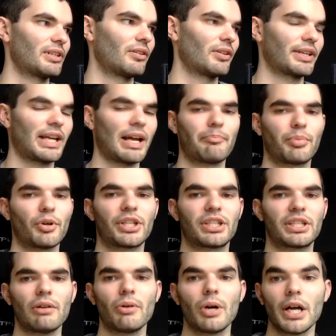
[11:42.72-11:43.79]
Like but it's
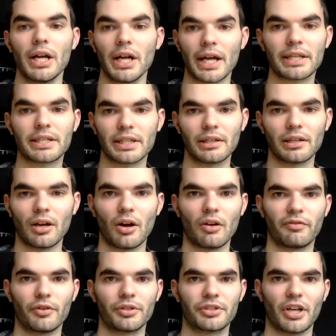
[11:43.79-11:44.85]
still a lot of
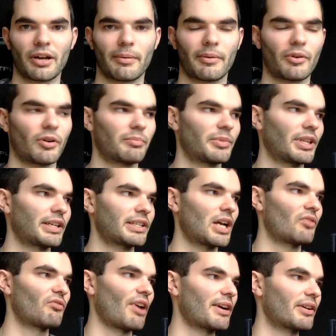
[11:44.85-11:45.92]
fun, don't get me wrong, but that's how I
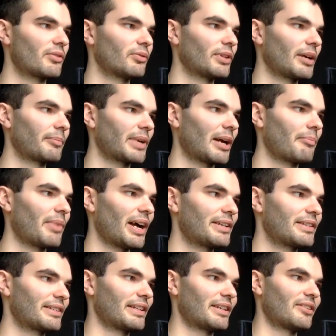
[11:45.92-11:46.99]
rank all them
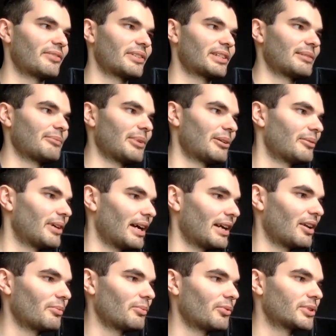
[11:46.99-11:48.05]
campaigns. And then obviously, well,
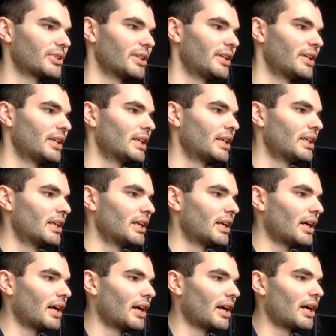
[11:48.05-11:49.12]
Halo Wars.
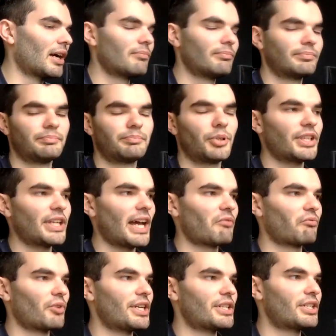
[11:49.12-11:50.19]
But yeah,
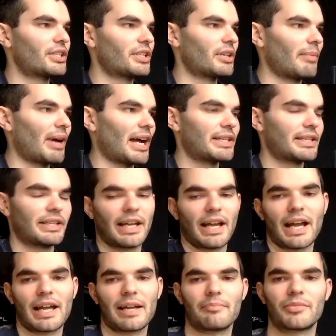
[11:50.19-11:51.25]
Reach is an amazing
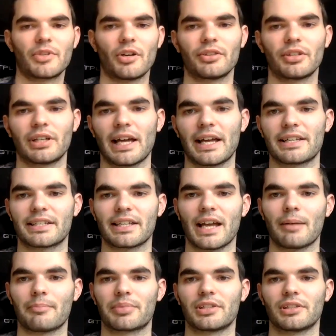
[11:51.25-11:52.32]
game. Nonetheless,
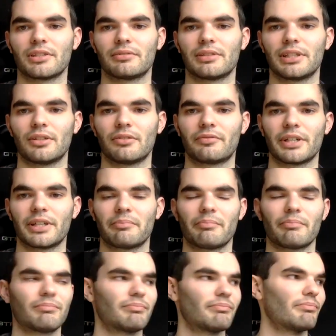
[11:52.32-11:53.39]
absolutely love it.
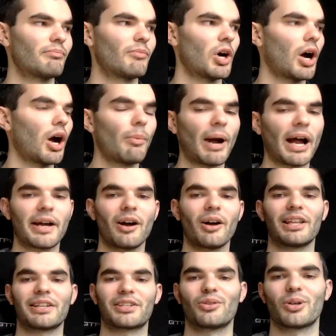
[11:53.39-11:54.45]

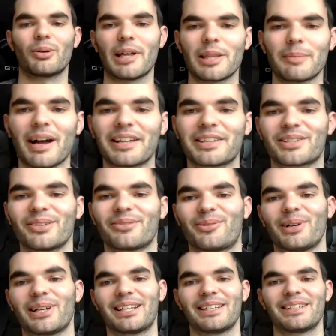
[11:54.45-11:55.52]
Let's talk about the bad stuff
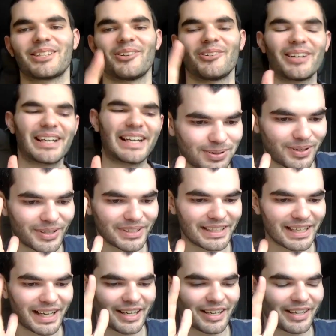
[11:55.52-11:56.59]
quickly. Sorry.
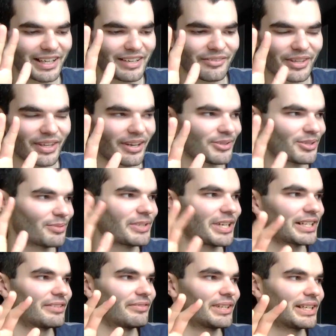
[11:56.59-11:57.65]
Yeah, even though
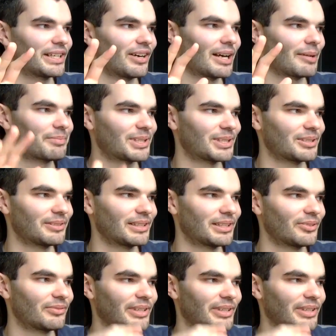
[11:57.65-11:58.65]
subjectively I absolutely love